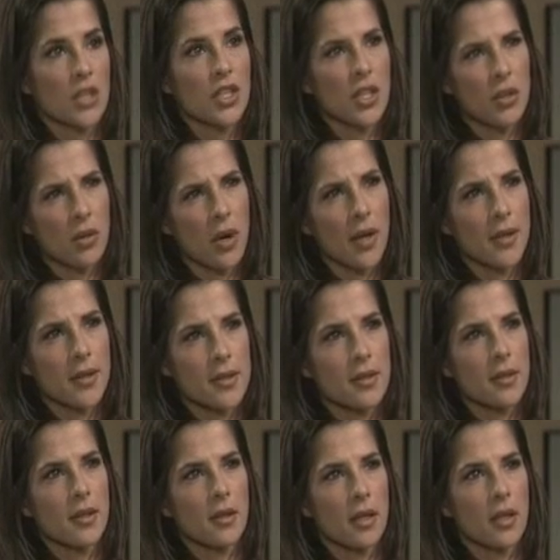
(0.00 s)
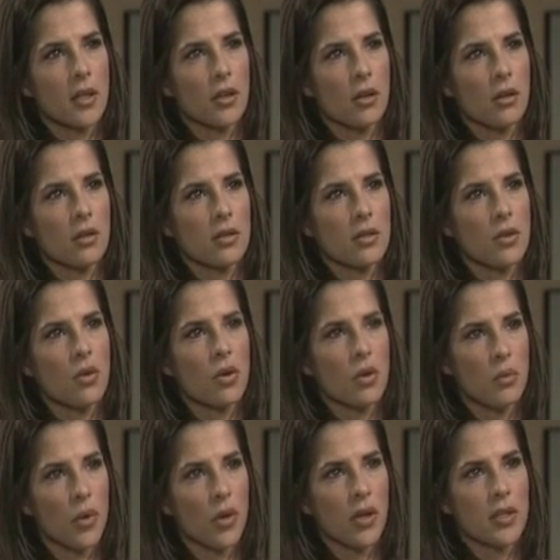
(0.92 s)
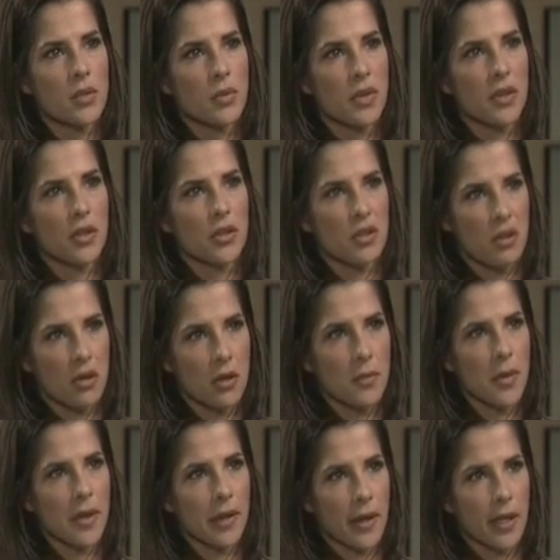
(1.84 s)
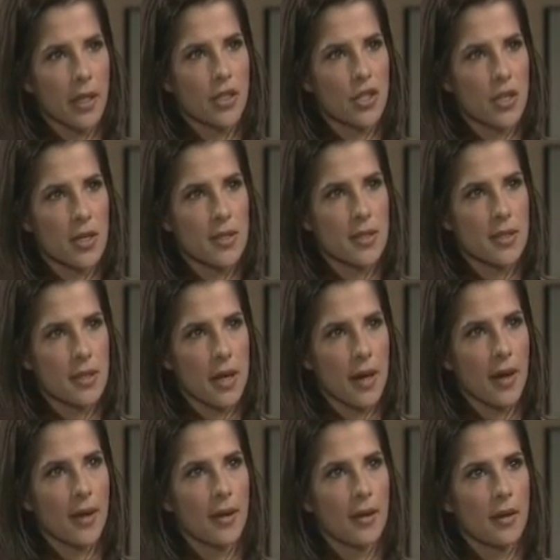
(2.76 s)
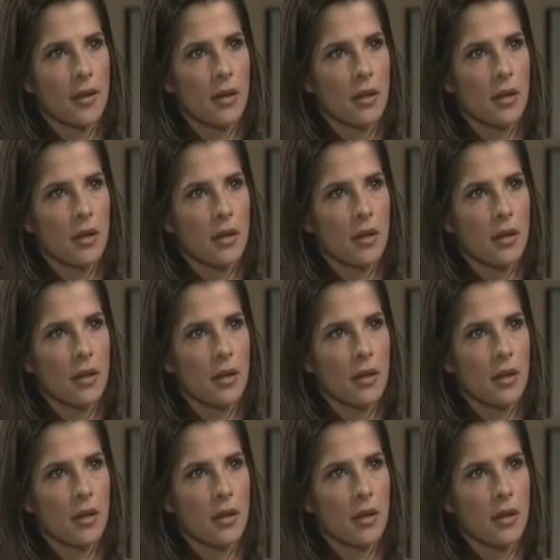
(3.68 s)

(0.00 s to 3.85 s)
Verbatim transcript: Do you honestly think you're going to score points with your daughter by letting Jason die?